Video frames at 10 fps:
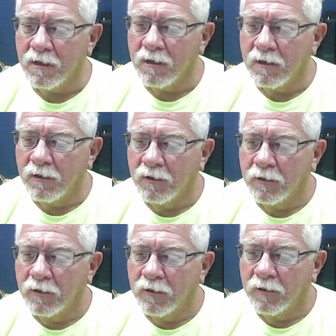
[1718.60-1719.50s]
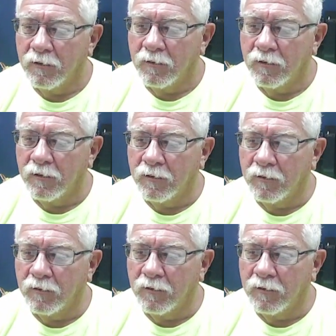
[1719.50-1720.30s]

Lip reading: [no speech]